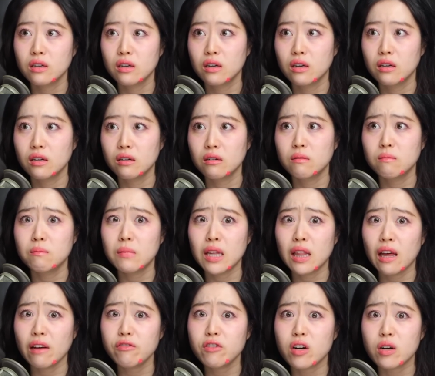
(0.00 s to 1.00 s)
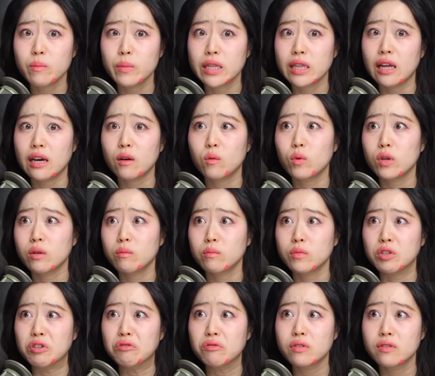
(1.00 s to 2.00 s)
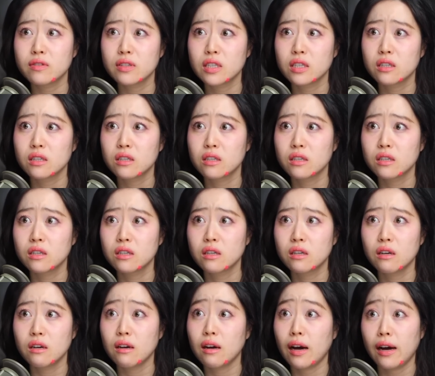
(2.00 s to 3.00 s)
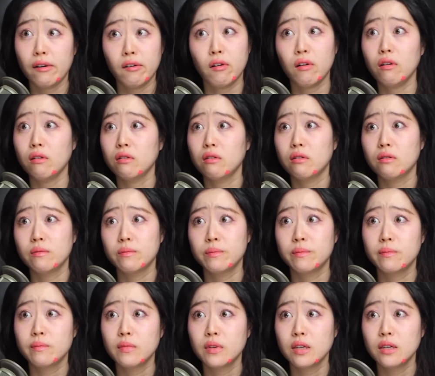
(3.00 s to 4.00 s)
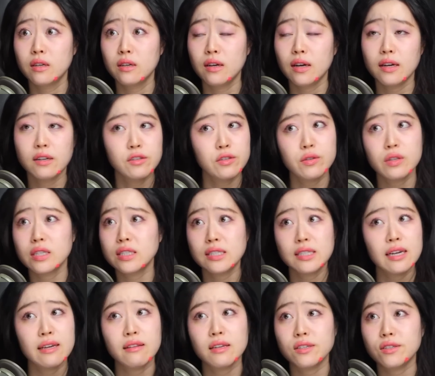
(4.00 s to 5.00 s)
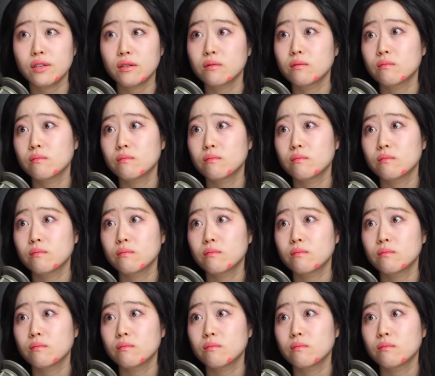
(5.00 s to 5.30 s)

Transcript: My left arm and leg wouldn't move at all. And to this day, they don't.